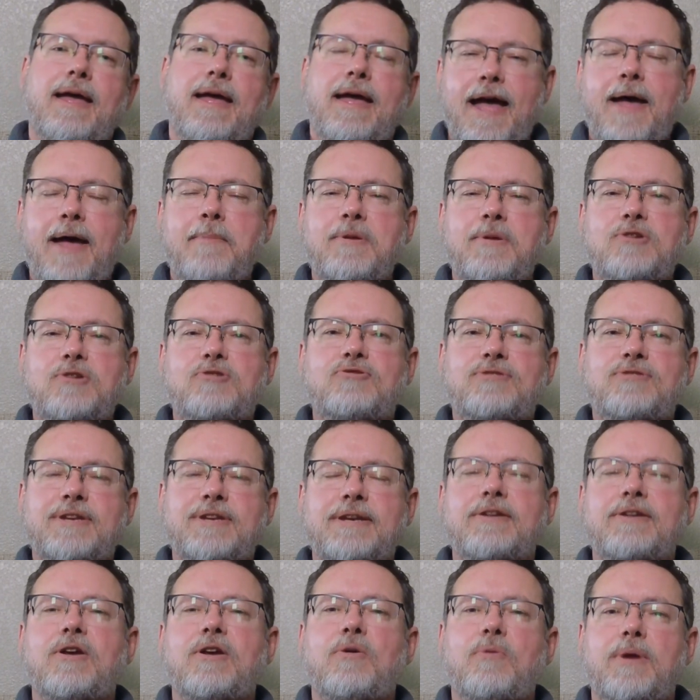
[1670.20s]
I'm interested
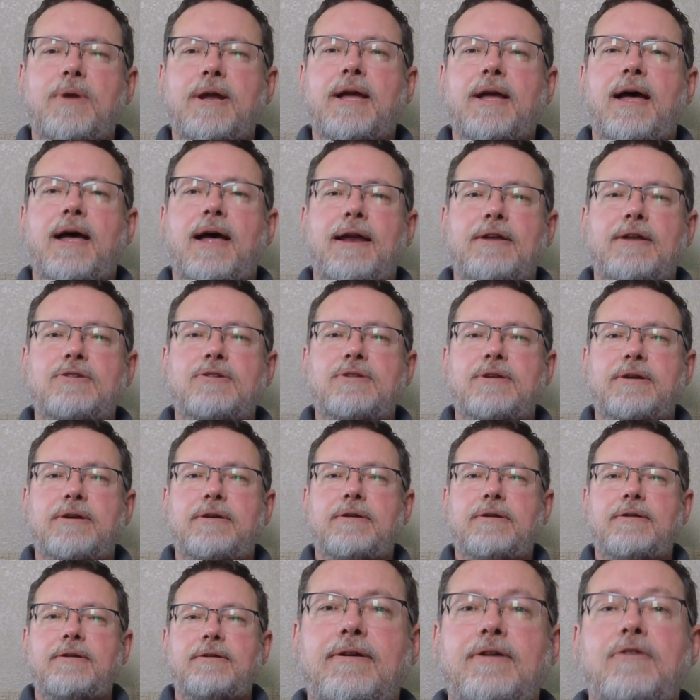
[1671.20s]
in going to college
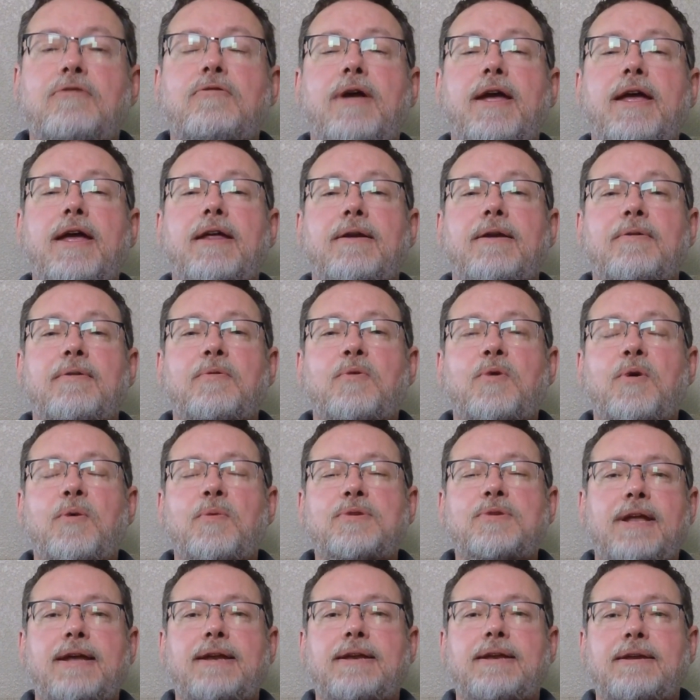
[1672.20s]
here. Great. What
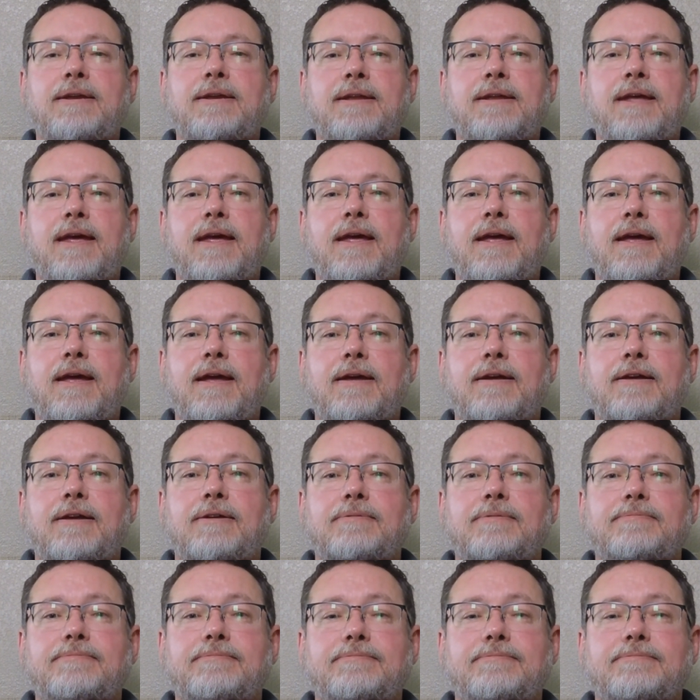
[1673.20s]
would you like to take?